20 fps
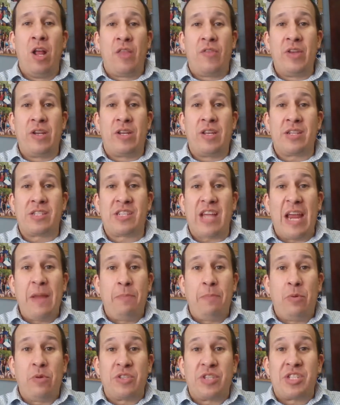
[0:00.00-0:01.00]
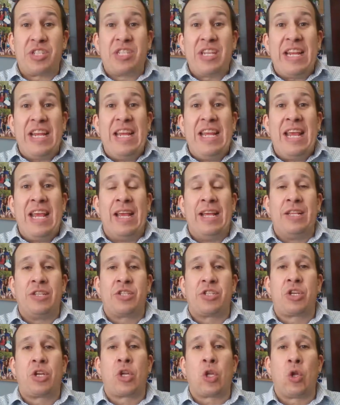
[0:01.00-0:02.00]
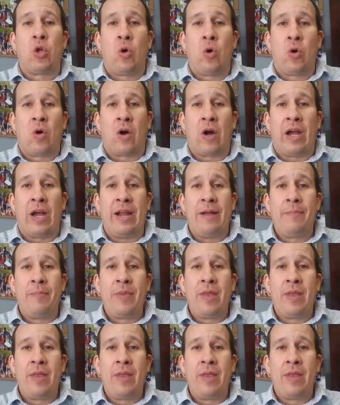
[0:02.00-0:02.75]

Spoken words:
the disciples see his glory,